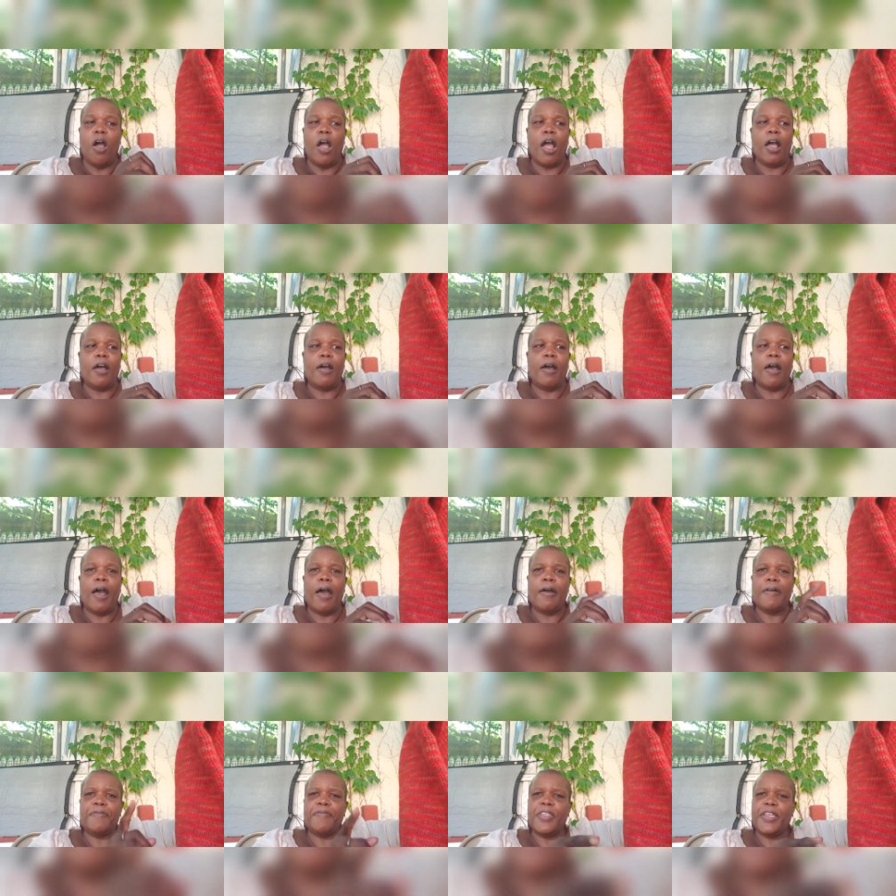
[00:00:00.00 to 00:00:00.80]
uh,
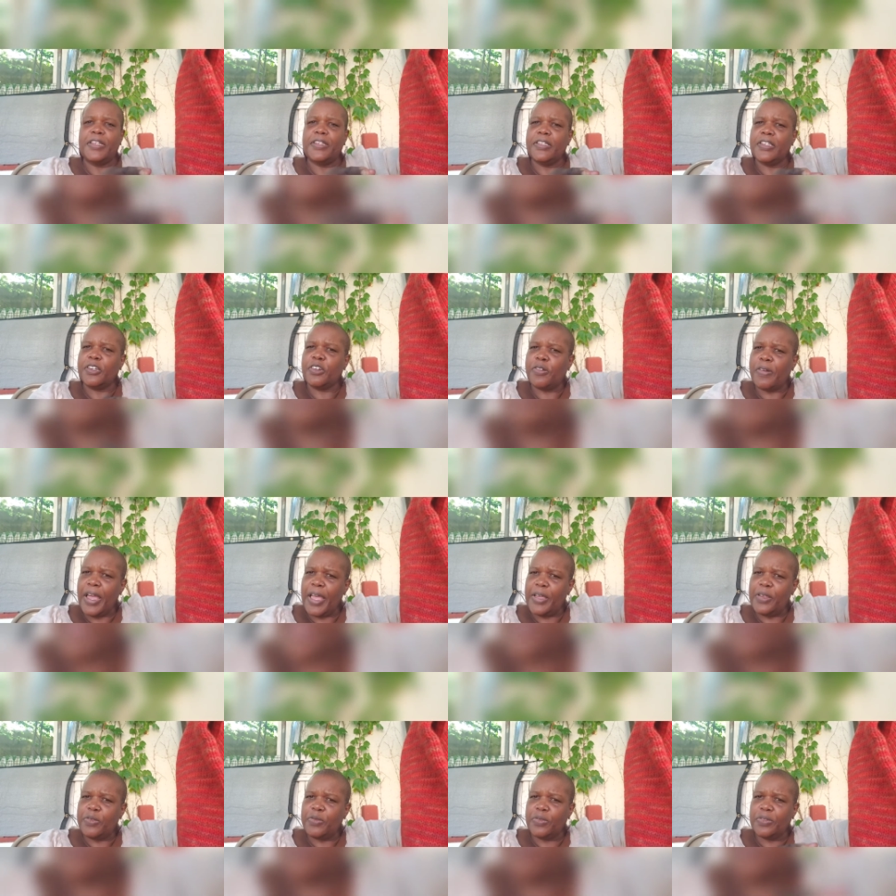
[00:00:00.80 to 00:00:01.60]
I've done the
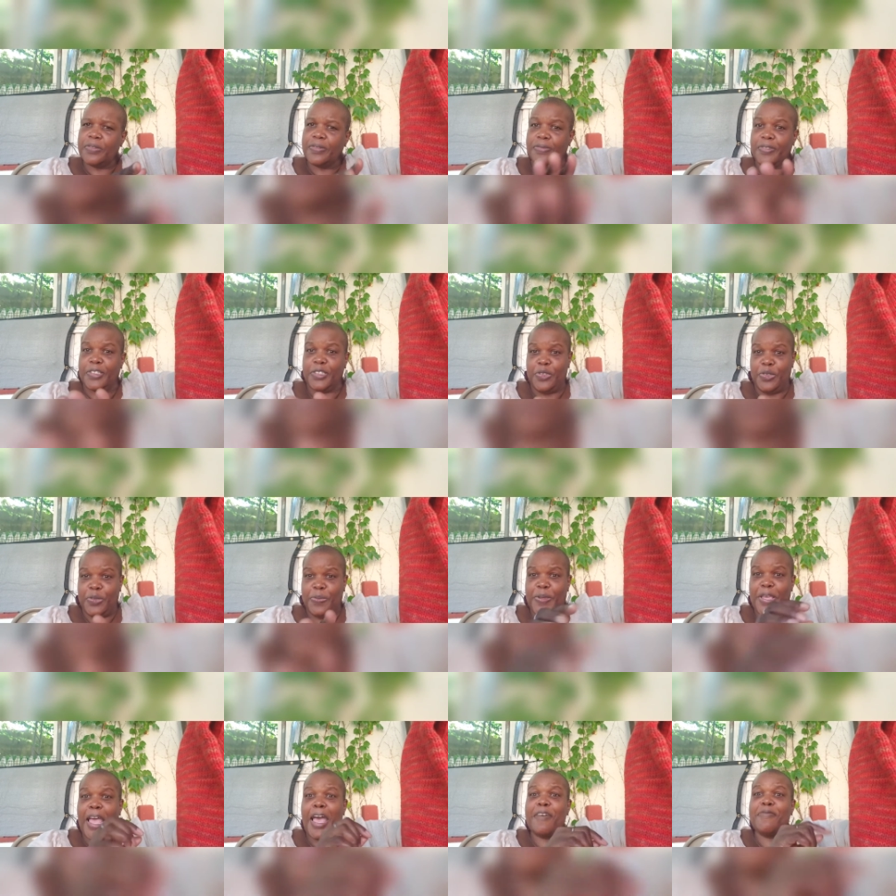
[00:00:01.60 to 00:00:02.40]
crown, excuse
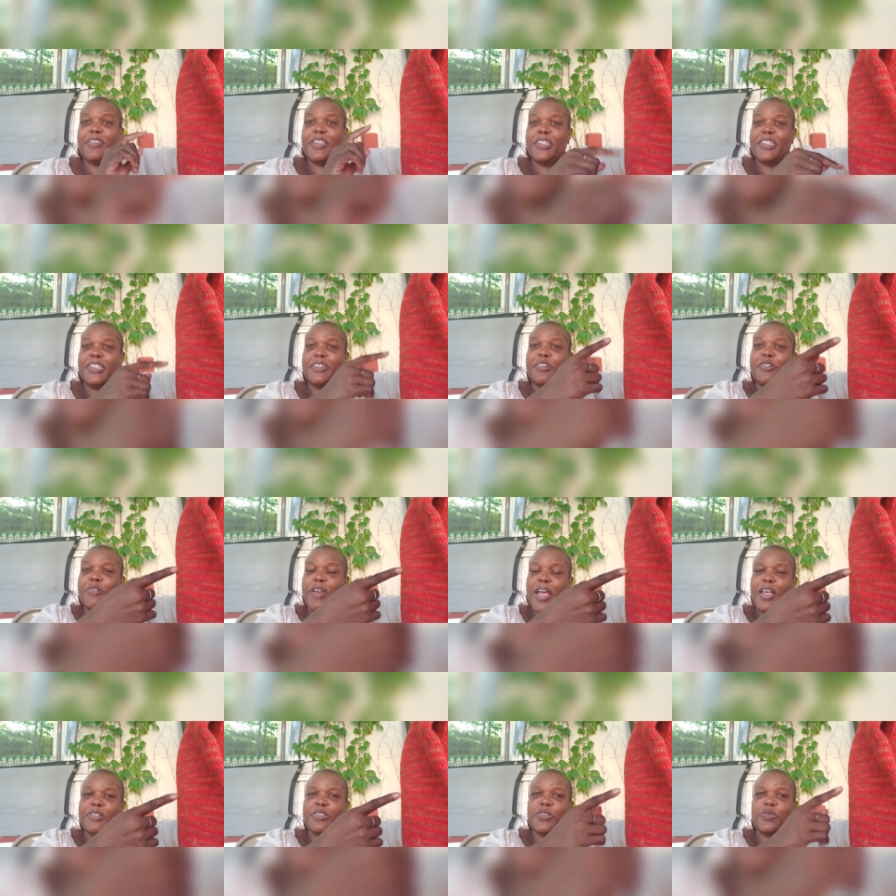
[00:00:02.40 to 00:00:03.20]
me, I've done the
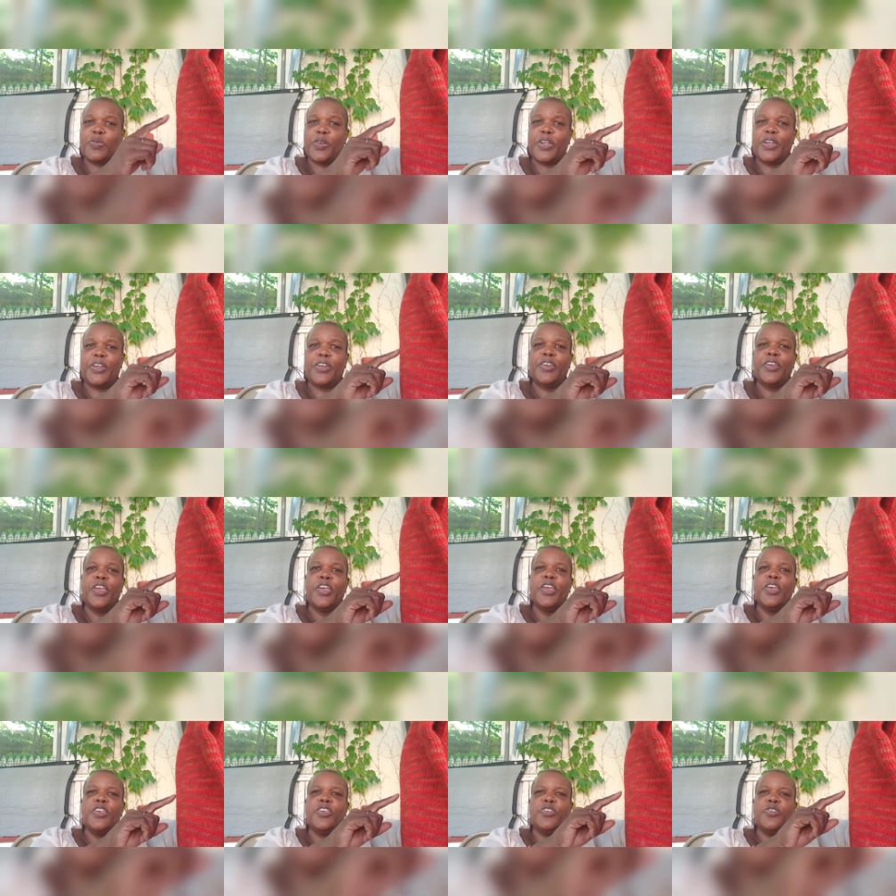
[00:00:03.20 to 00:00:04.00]
crowns where
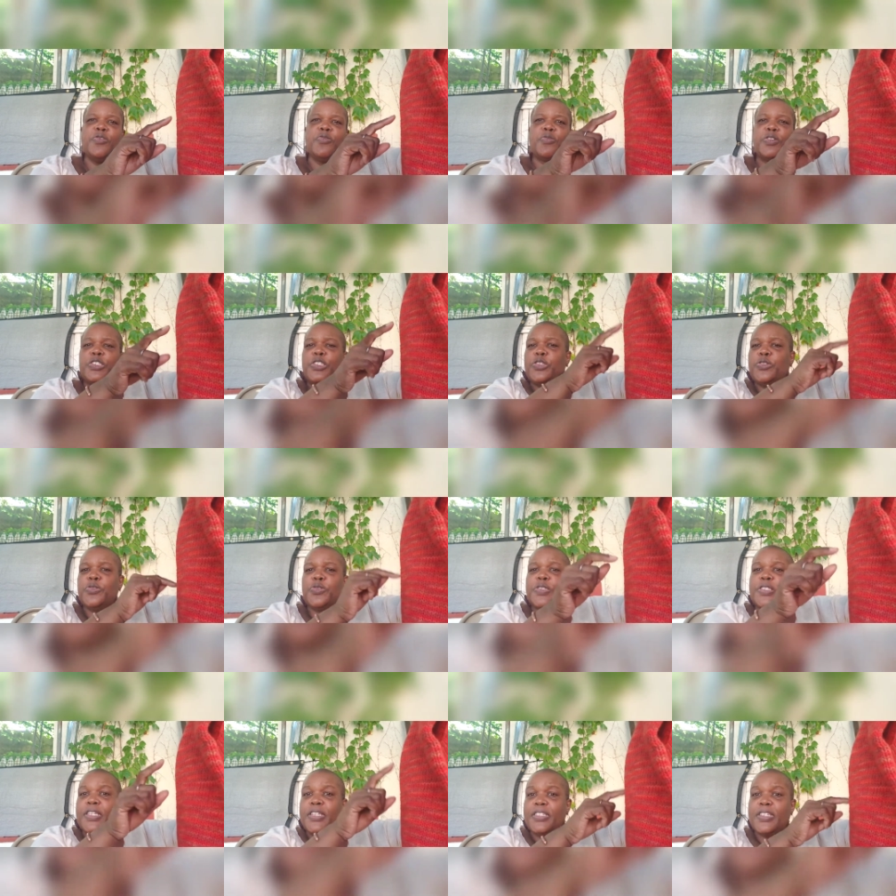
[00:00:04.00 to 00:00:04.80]
you
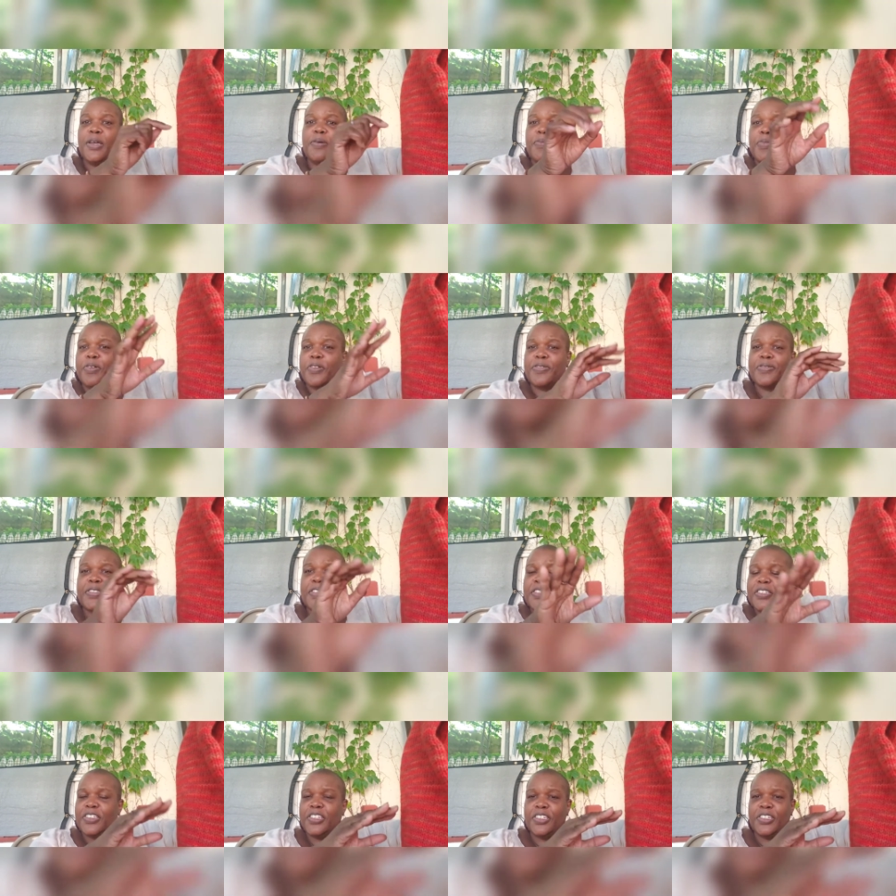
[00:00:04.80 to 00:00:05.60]
reduce the number of
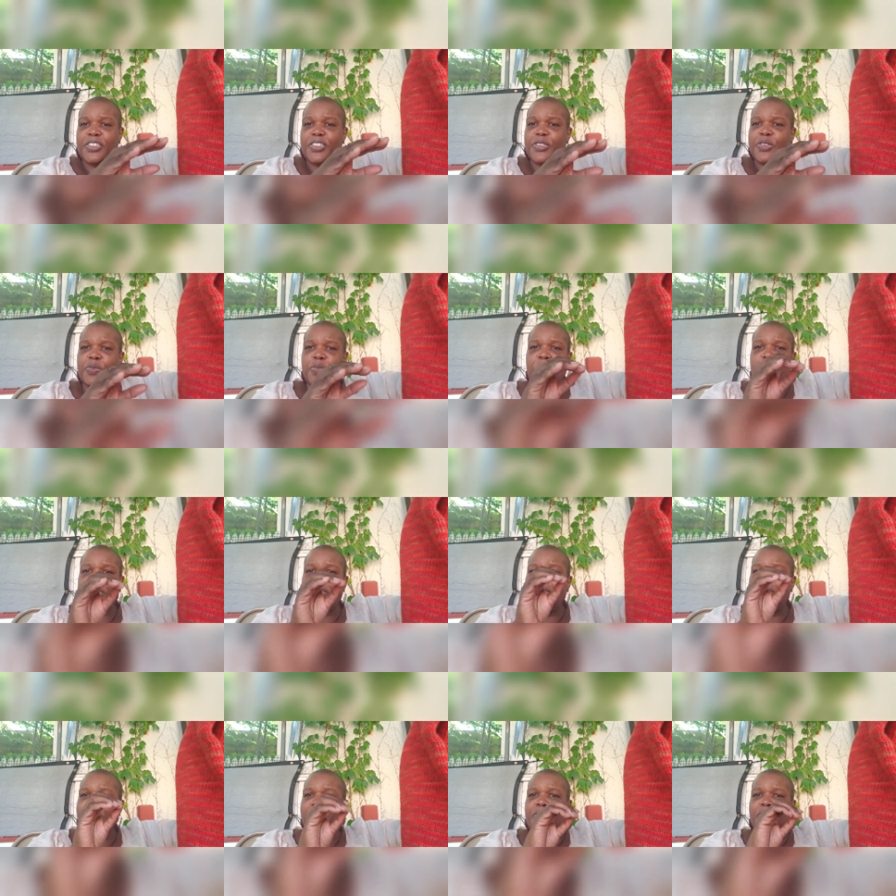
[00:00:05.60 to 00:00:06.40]
stitches,
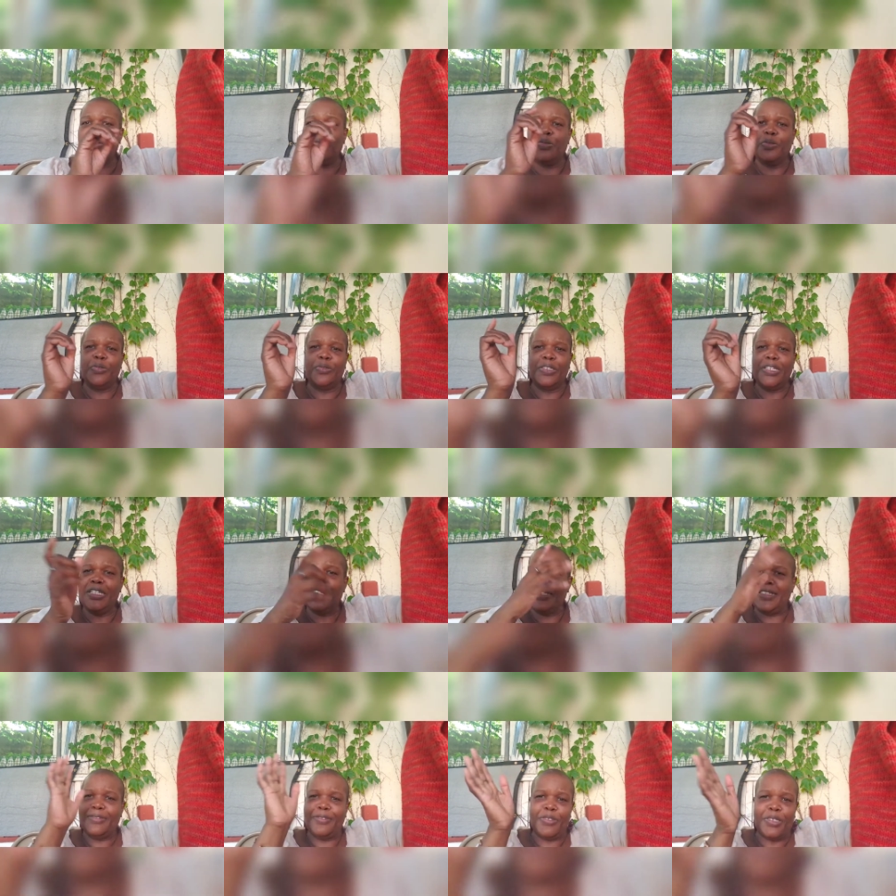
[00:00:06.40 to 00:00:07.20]
whether you
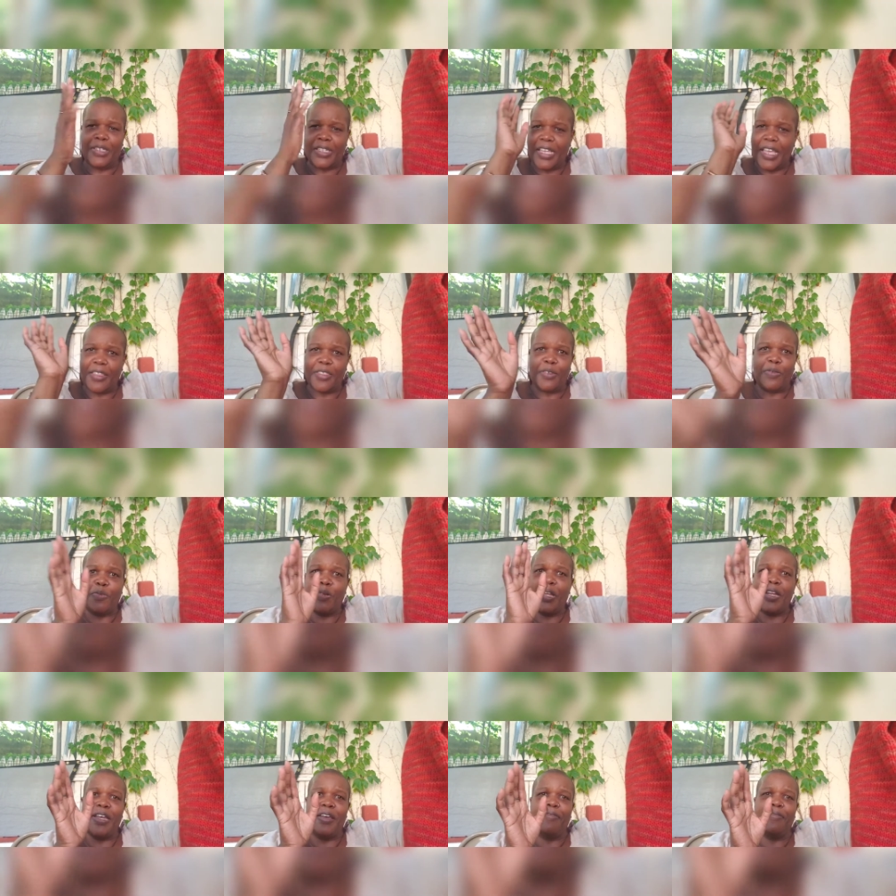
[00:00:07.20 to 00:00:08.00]
knit two together,
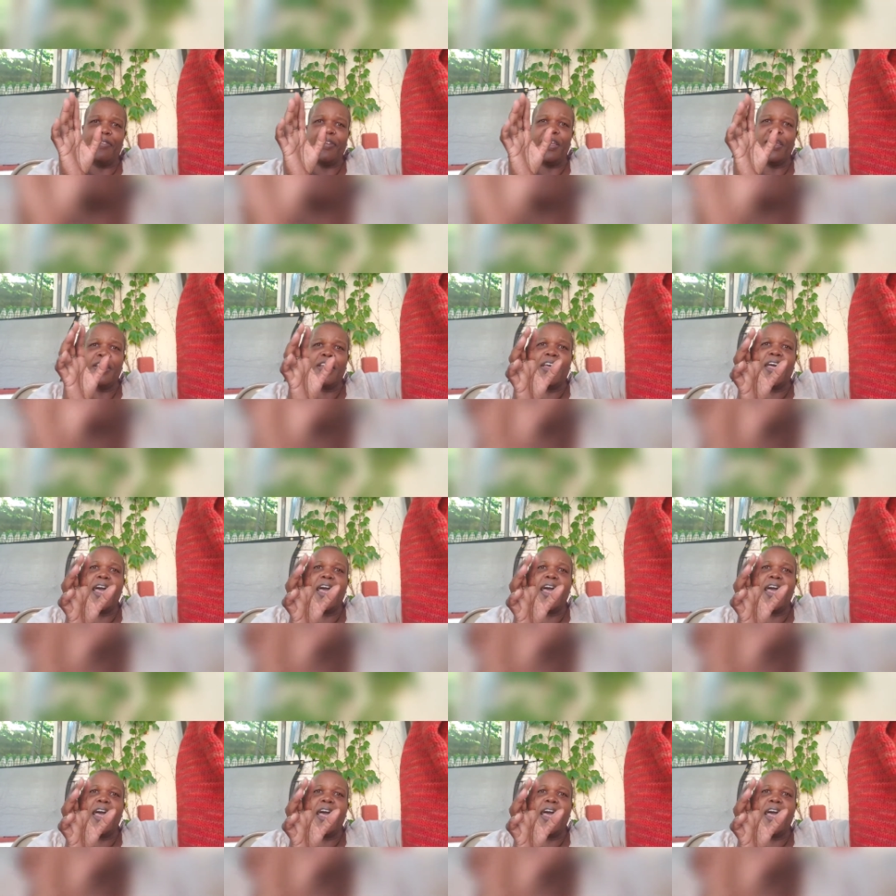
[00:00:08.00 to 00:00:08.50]
whatever,